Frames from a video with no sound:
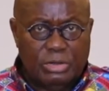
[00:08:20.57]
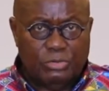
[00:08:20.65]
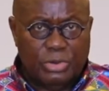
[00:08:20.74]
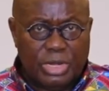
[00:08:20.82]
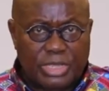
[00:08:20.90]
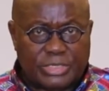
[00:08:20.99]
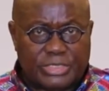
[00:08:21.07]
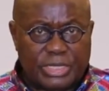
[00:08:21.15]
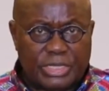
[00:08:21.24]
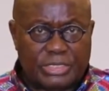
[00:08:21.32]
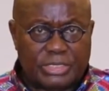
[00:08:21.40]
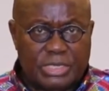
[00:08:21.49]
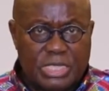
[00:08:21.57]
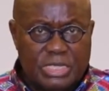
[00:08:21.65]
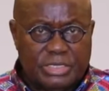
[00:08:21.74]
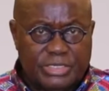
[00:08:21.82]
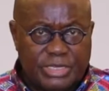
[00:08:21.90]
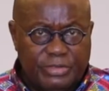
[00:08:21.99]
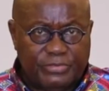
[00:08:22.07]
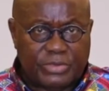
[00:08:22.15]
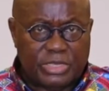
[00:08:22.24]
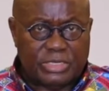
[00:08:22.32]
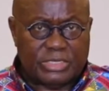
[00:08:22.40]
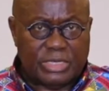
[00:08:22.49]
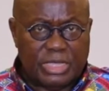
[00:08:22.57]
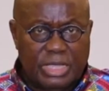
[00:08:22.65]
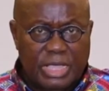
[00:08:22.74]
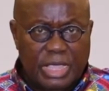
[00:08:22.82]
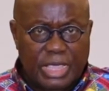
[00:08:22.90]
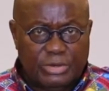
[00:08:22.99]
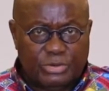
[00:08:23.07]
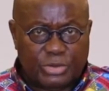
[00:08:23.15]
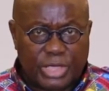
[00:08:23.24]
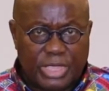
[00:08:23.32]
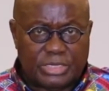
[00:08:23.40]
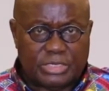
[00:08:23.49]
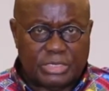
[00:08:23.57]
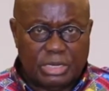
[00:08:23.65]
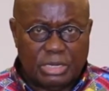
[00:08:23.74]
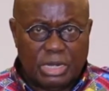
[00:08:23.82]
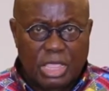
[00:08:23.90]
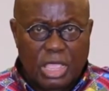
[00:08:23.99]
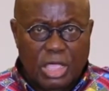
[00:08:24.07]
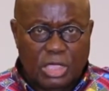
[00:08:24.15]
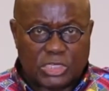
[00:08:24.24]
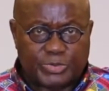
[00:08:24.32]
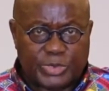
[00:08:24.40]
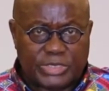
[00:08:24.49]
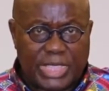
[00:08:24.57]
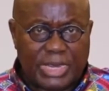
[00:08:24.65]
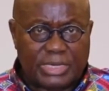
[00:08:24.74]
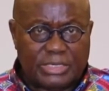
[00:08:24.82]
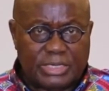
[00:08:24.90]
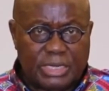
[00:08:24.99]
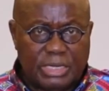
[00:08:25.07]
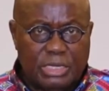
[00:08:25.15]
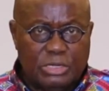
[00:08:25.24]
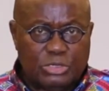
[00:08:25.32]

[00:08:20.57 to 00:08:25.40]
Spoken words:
religious, chieftaincy, educational, hospitality,